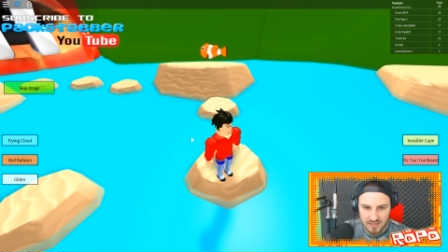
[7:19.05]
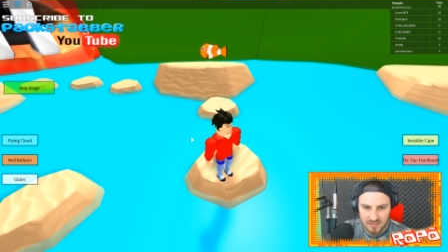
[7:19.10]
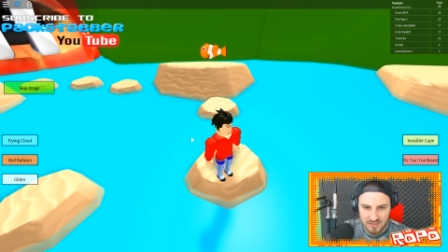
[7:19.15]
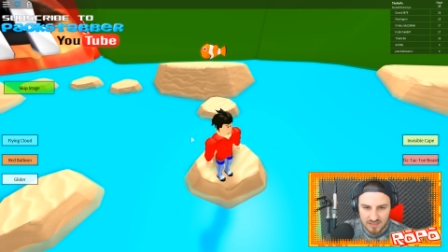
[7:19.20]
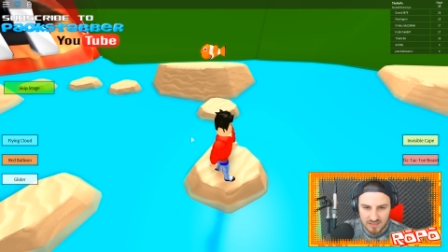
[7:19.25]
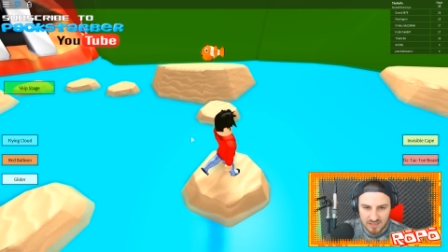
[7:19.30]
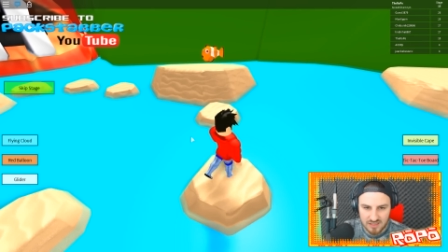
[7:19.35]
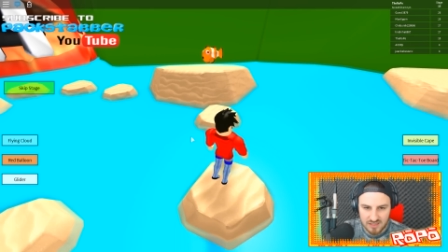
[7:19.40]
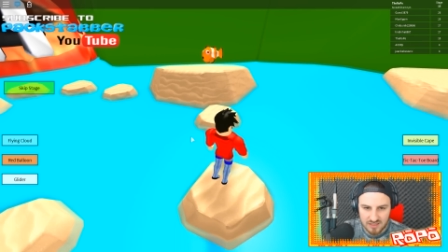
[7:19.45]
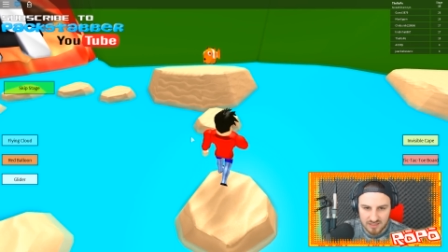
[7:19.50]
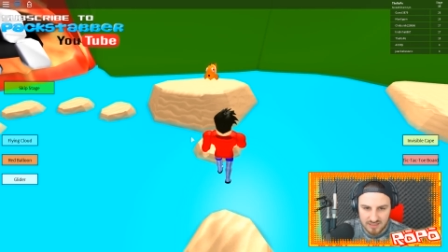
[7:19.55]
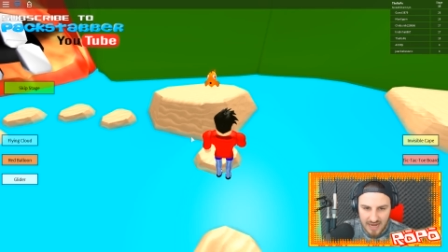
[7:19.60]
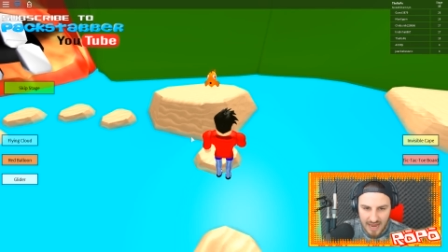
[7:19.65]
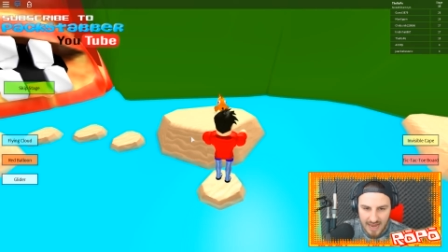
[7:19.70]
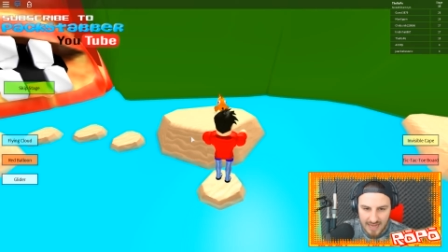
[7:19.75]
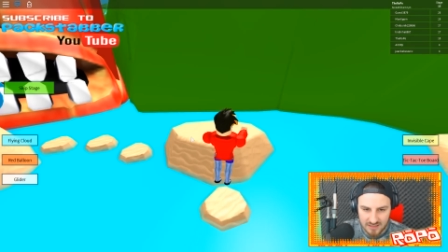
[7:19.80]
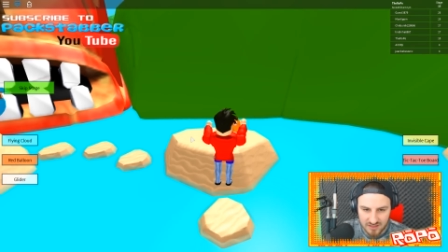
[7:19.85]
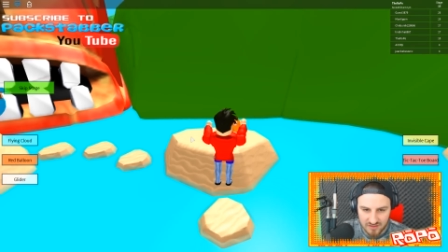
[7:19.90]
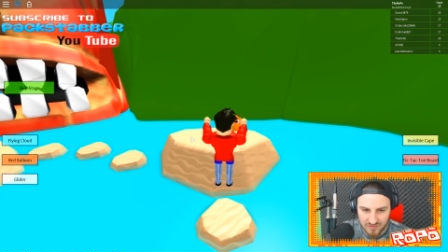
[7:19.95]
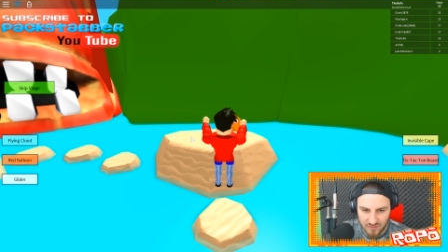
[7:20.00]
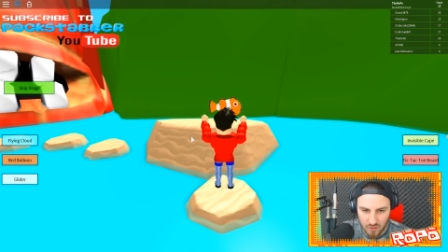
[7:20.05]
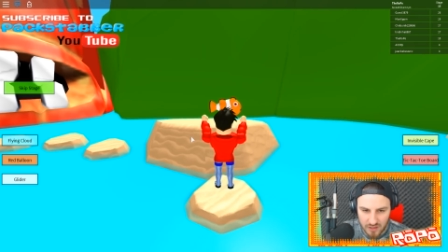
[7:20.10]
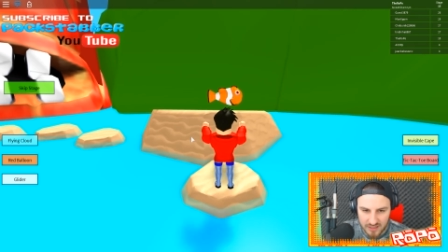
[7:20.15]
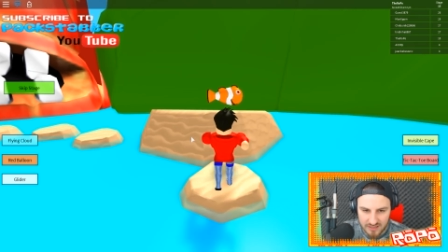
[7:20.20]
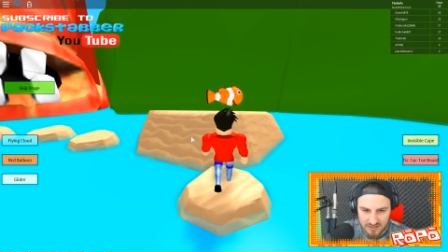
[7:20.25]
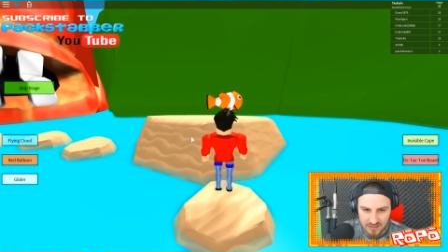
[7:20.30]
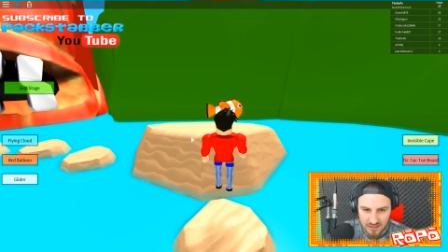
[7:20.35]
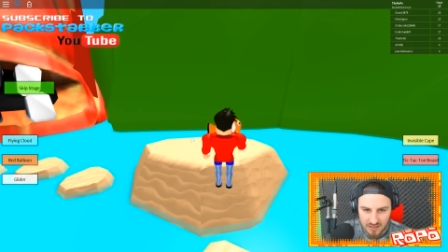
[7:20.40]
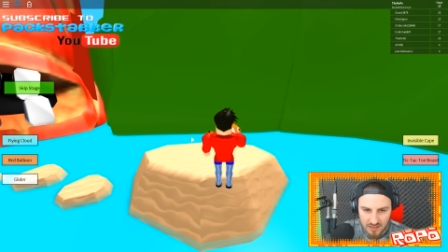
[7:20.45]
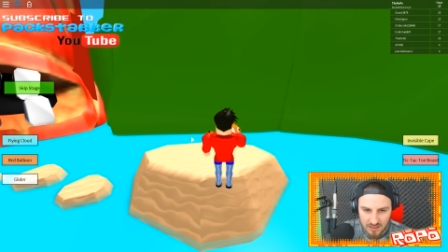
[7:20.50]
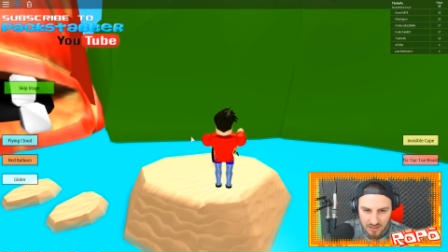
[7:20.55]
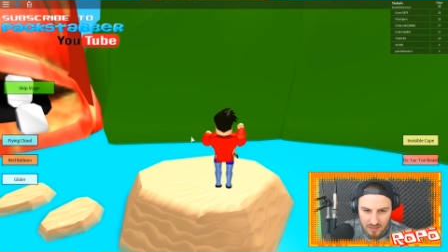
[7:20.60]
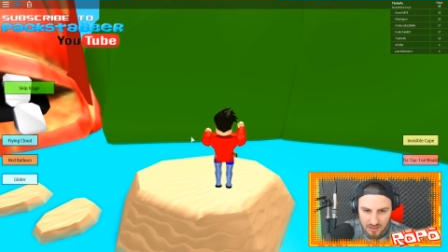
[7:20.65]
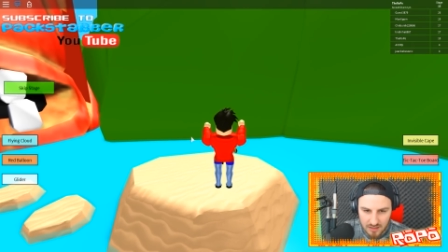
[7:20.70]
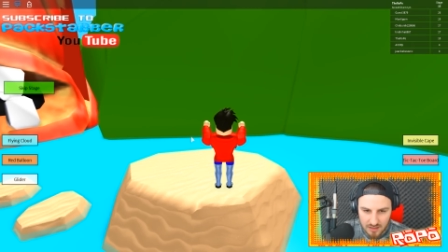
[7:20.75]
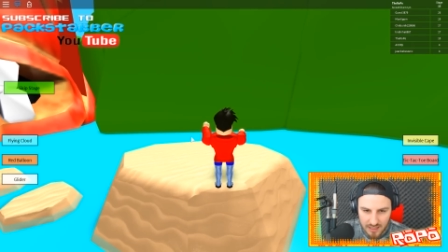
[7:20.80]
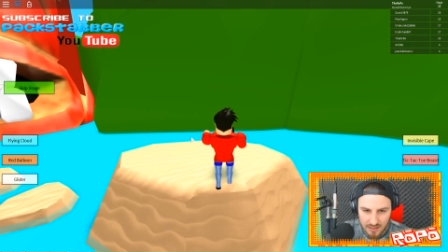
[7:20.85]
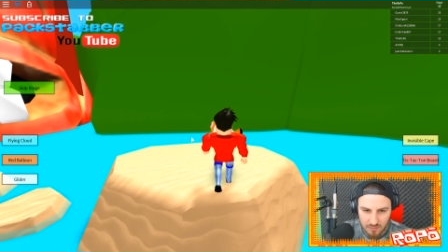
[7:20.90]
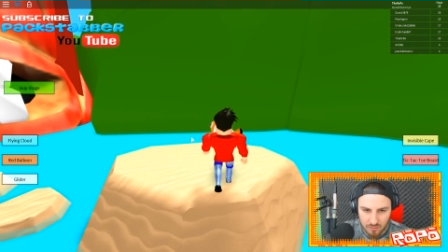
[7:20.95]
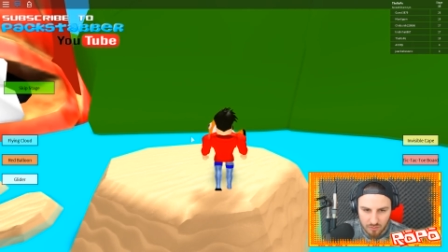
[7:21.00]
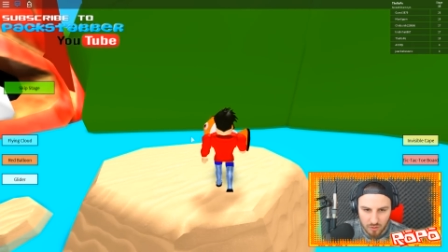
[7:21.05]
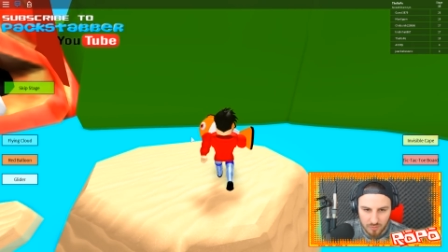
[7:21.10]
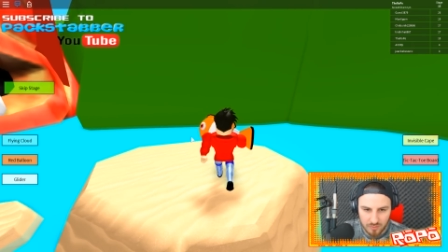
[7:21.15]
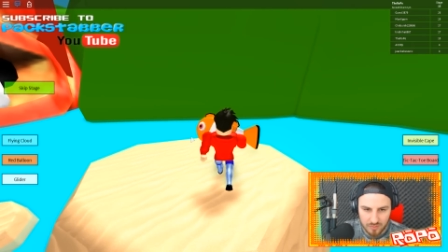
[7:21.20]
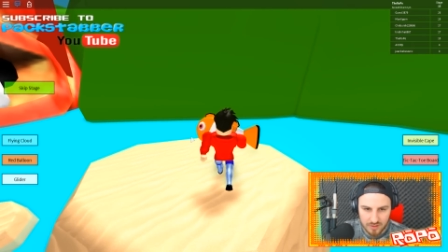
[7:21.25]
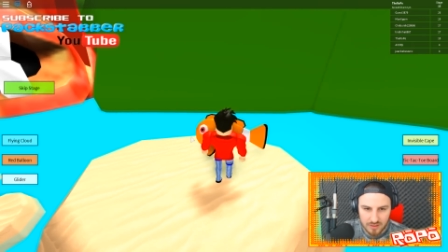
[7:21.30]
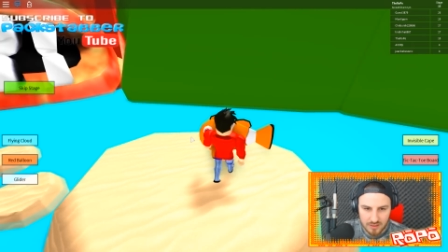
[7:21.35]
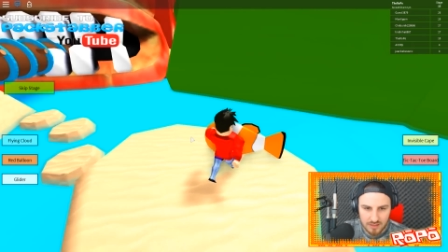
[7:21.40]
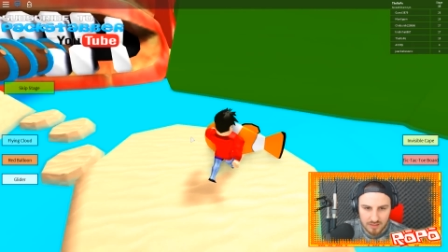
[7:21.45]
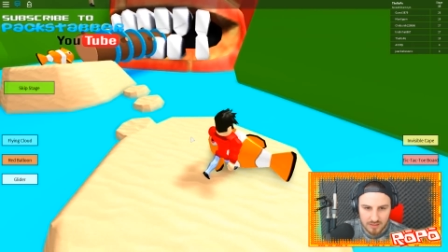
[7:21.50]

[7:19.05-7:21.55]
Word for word: stand for it. Okay, we're up.